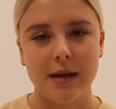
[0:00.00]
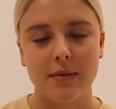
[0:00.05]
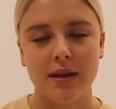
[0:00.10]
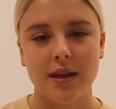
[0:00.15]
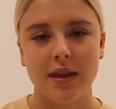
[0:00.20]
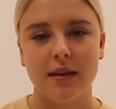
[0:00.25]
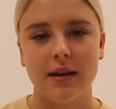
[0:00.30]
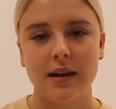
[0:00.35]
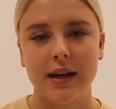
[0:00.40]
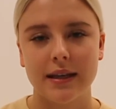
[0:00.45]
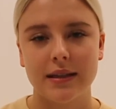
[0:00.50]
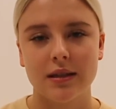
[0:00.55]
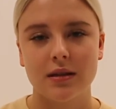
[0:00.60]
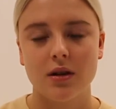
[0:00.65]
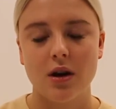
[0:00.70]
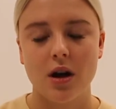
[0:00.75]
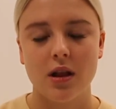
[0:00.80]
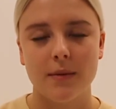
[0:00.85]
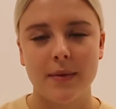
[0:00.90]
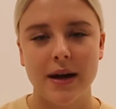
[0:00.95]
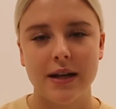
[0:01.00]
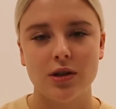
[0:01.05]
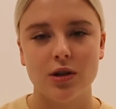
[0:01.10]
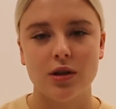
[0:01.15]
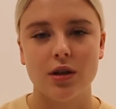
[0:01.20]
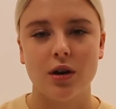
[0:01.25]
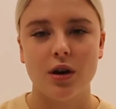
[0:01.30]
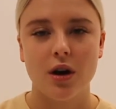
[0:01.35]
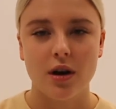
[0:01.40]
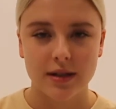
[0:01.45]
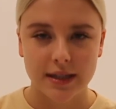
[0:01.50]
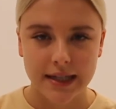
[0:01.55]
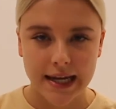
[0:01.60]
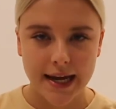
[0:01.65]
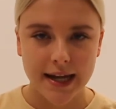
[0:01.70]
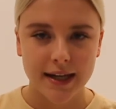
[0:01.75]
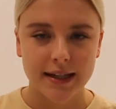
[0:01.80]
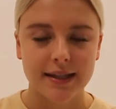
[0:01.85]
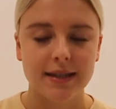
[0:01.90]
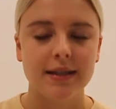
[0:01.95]
and then the next column I'd do the
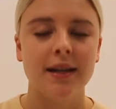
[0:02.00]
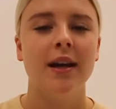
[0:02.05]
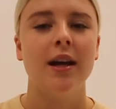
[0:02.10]
context,